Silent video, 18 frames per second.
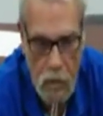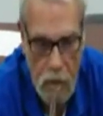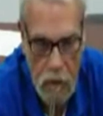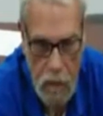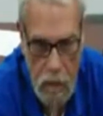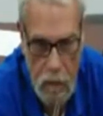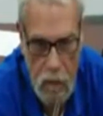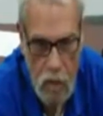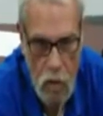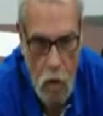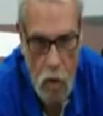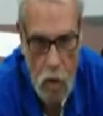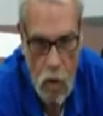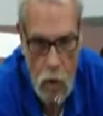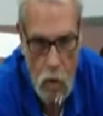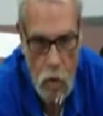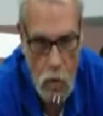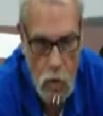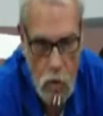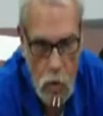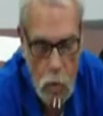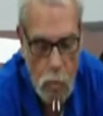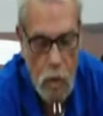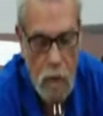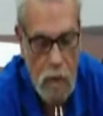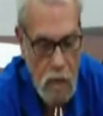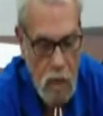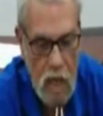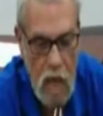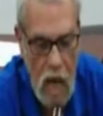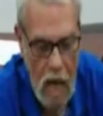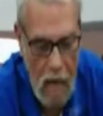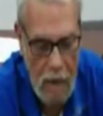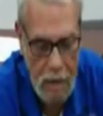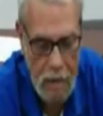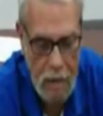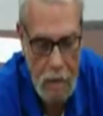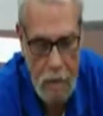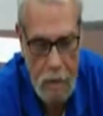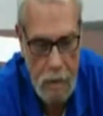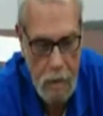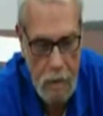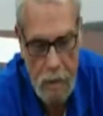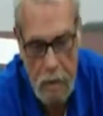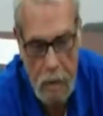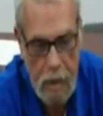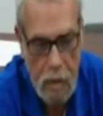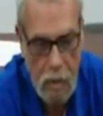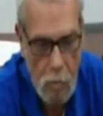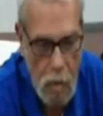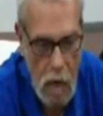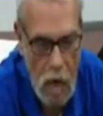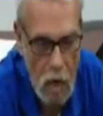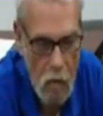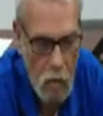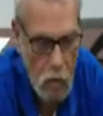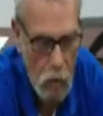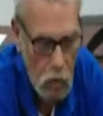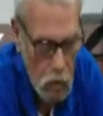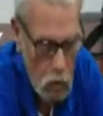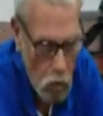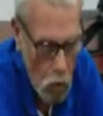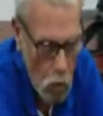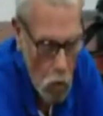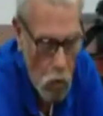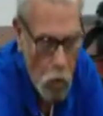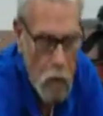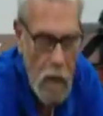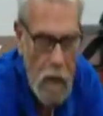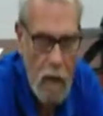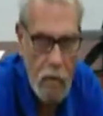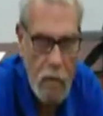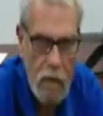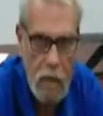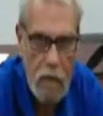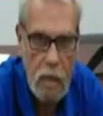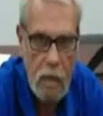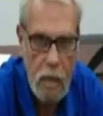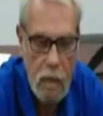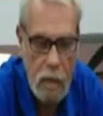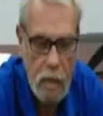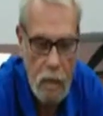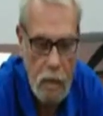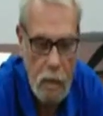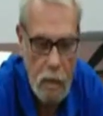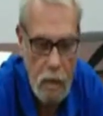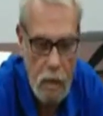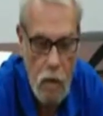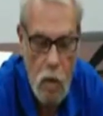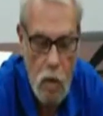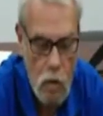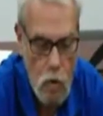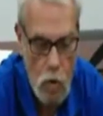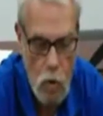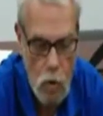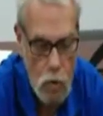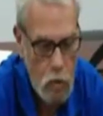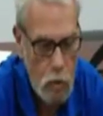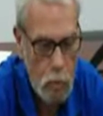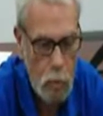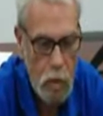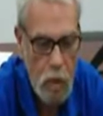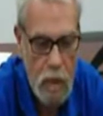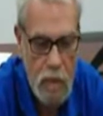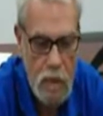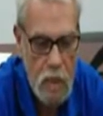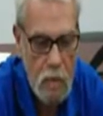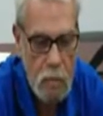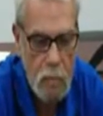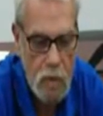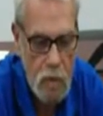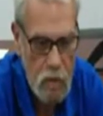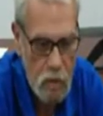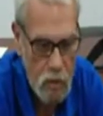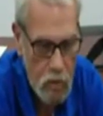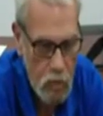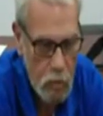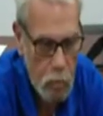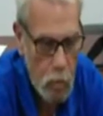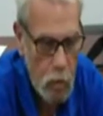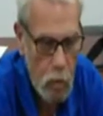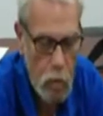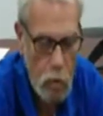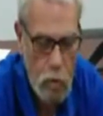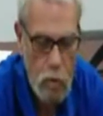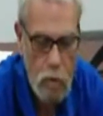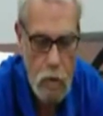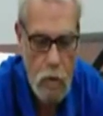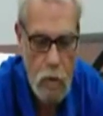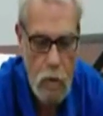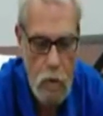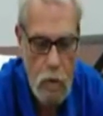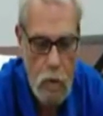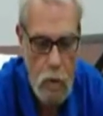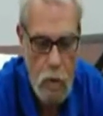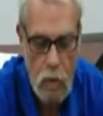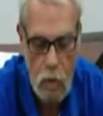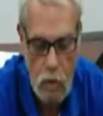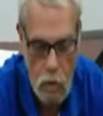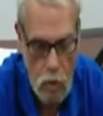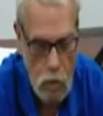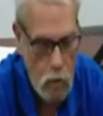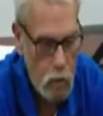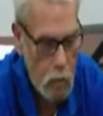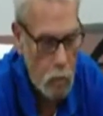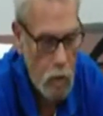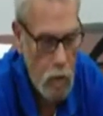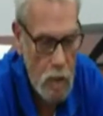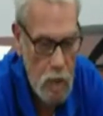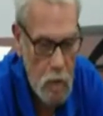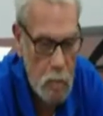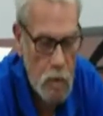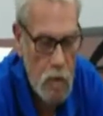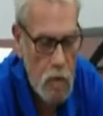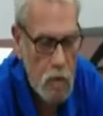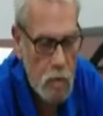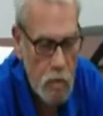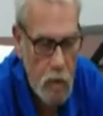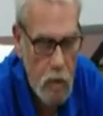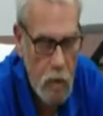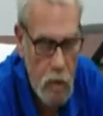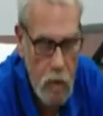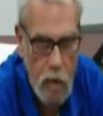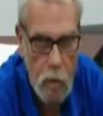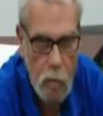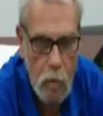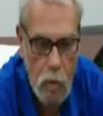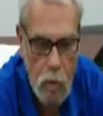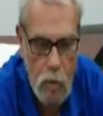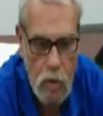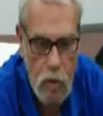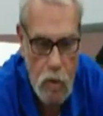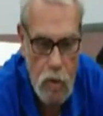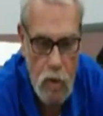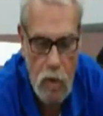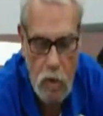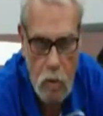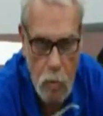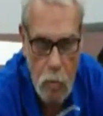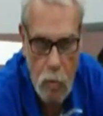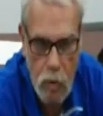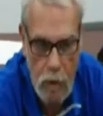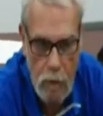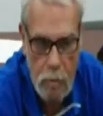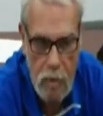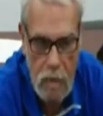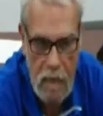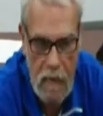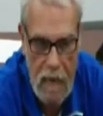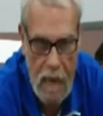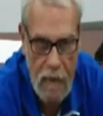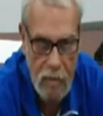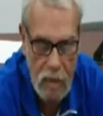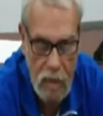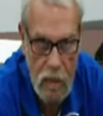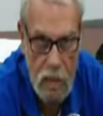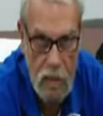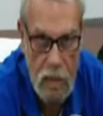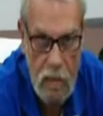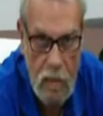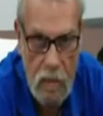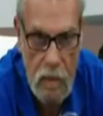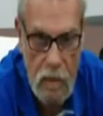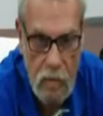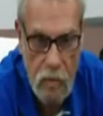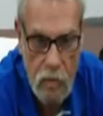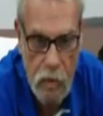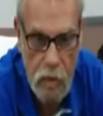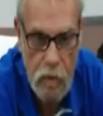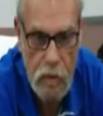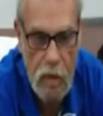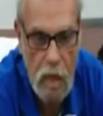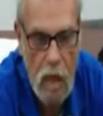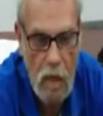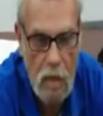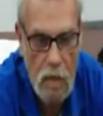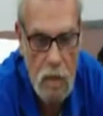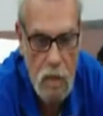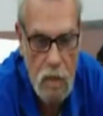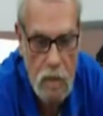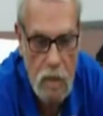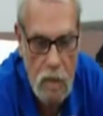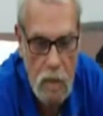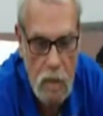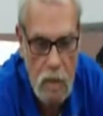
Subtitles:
These are used to place cotton in the mouth or the oral cavity, used to place specific burrs, used to place specific gutta perches in prepped cavities for endodontists.